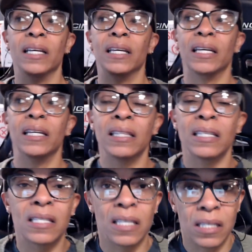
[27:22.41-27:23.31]
In
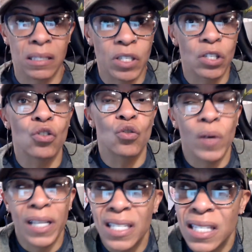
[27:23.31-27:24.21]
this system,
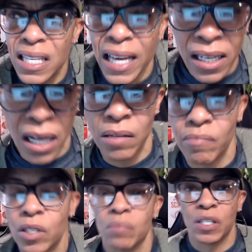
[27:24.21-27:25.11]
it's set up
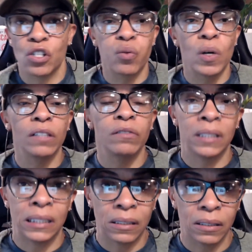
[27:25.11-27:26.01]
to be 12
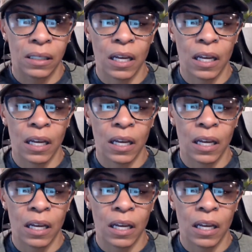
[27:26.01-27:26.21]
weeks